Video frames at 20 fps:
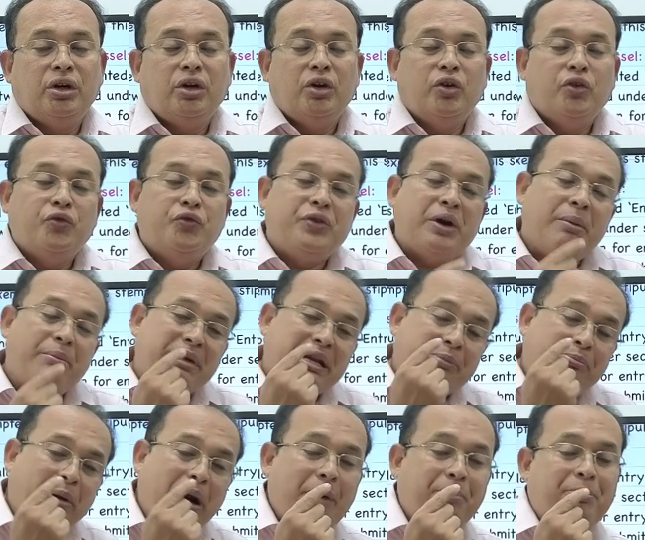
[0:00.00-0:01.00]
from
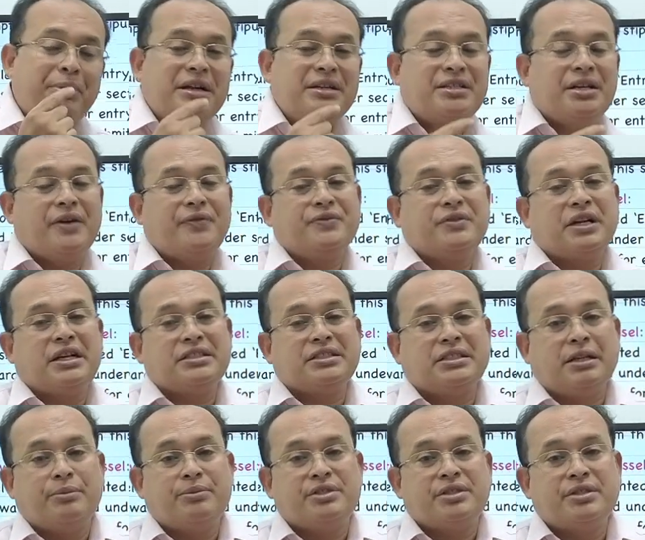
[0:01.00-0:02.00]
Department of
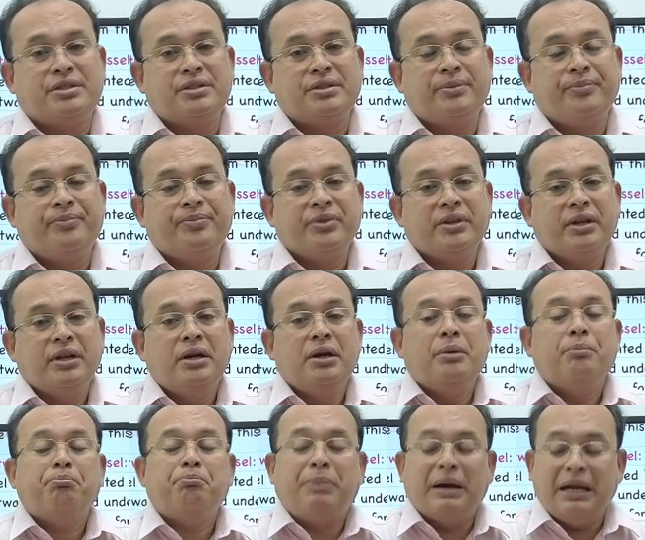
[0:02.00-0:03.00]
Customs
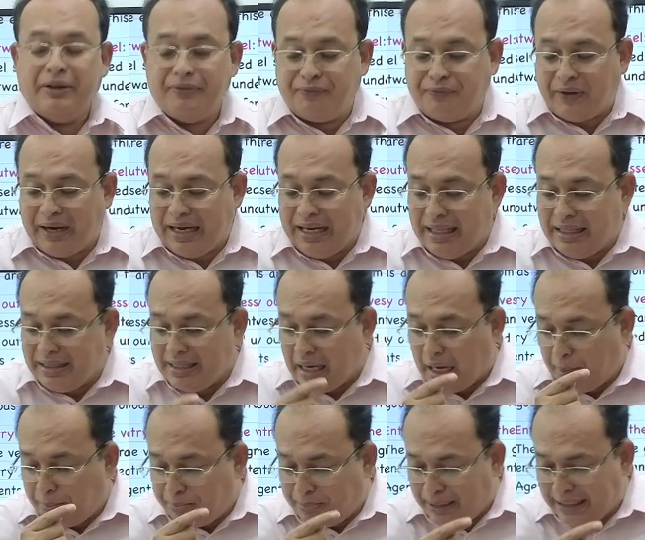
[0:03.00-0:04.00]
by filing the
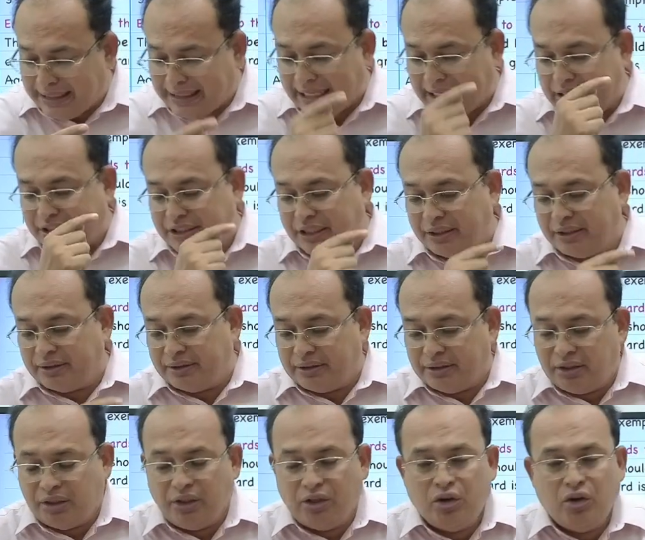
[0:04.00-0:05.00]
application
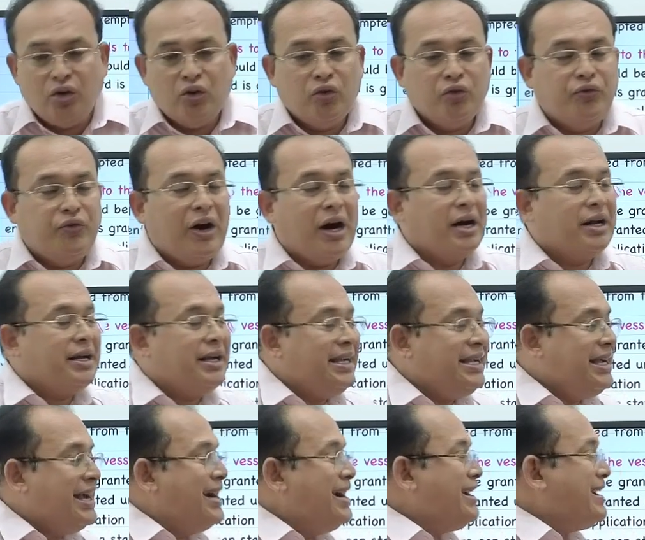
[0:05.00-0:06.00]
for
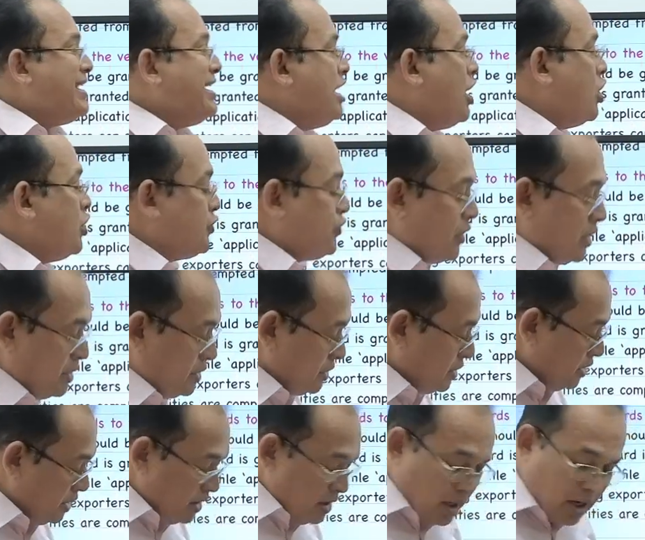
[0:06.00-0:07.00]
entry outward,
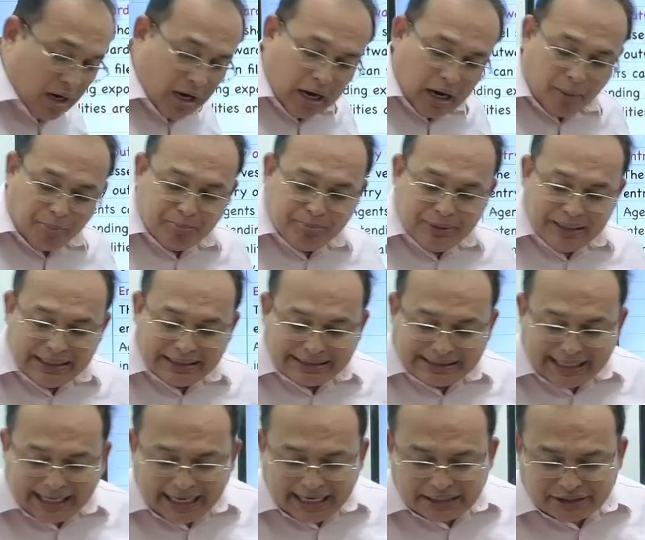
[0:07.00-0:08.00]

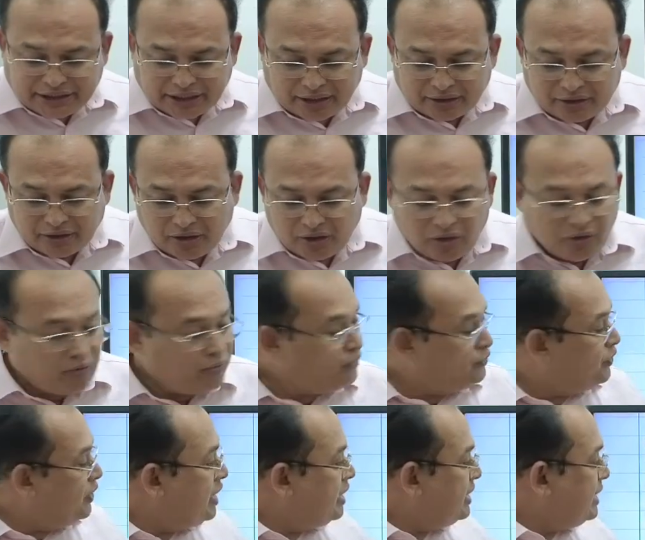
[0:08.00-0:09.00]
application
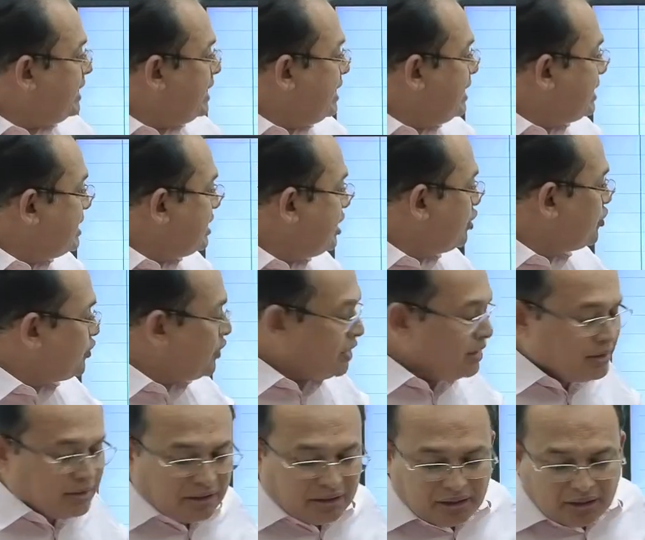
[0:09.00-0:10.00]
for entry outward,
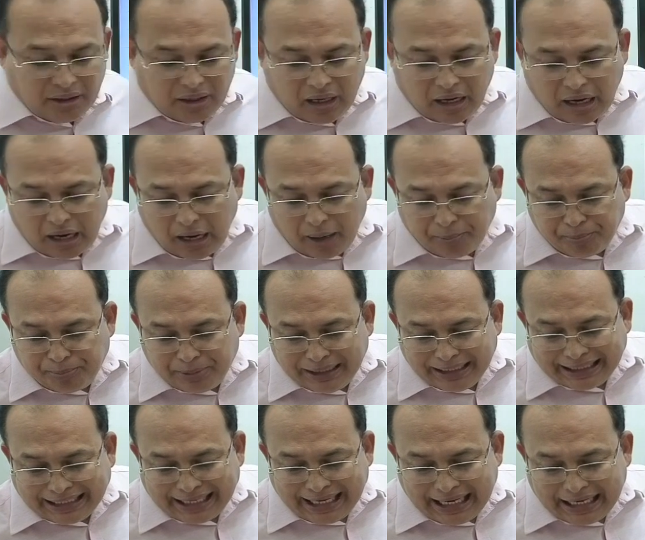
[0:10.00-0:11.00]

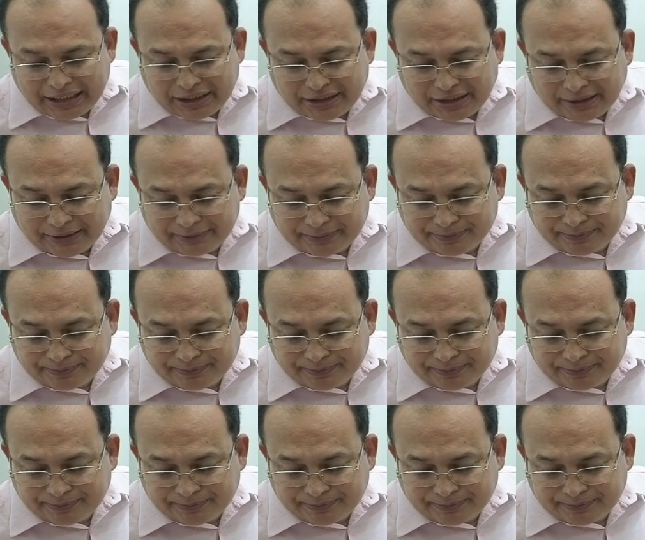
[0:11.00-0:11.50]
application